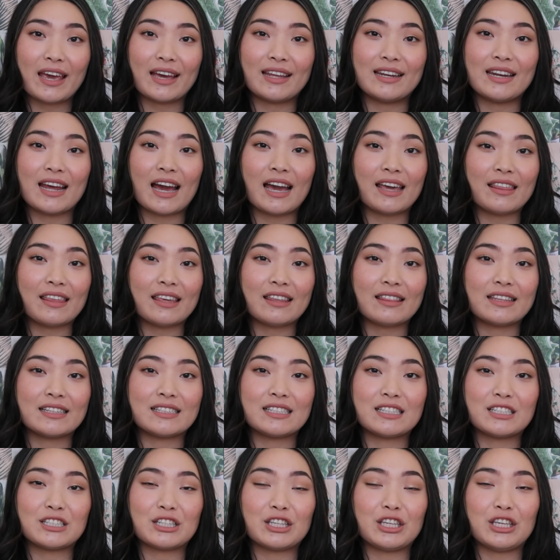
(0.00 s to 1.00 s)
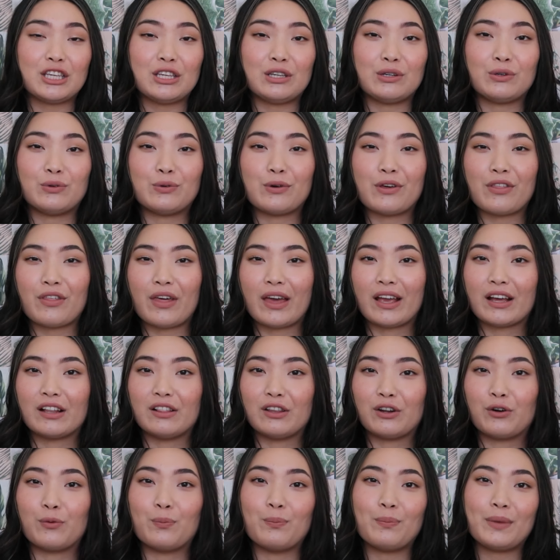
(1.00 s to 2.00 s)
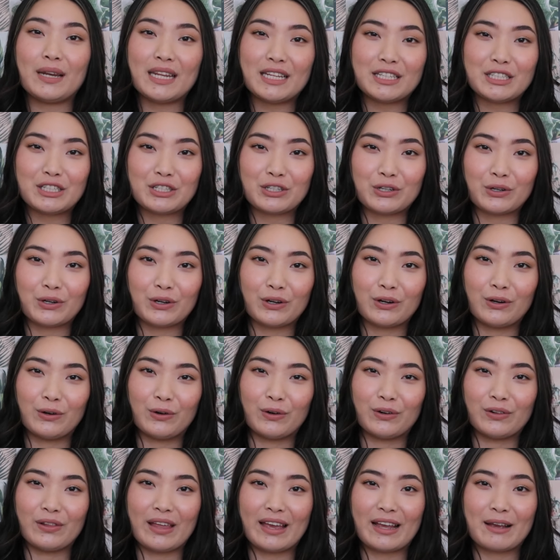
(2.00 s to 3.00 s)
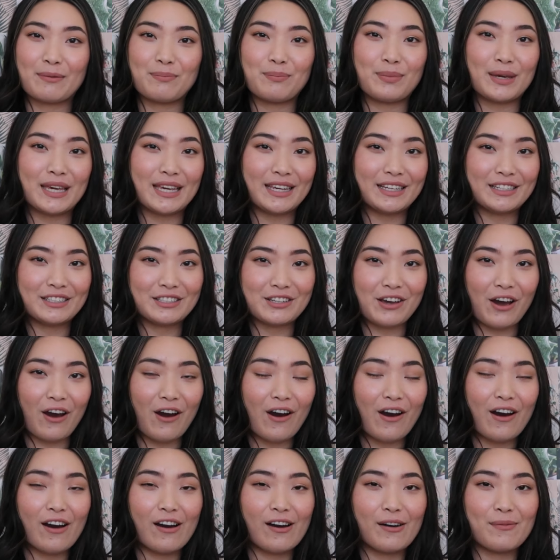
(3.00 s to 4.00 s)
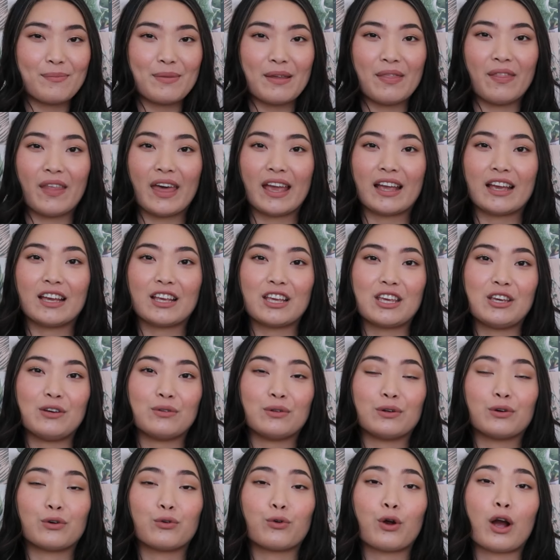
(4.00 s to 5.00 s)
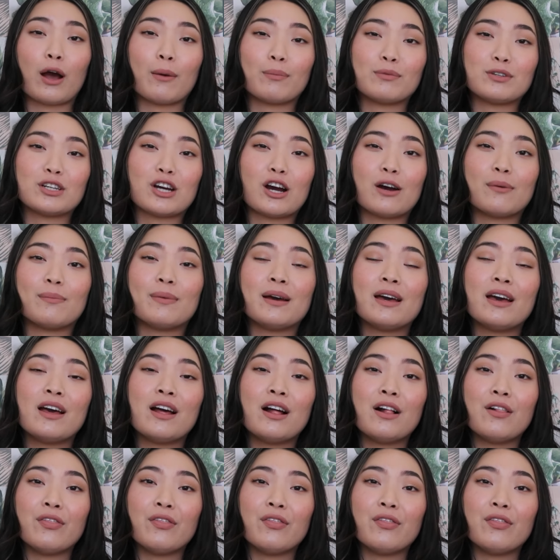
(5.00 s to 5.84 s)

and I think this is cute with like a little mini skirt or like a pink top and like a cute little crop top.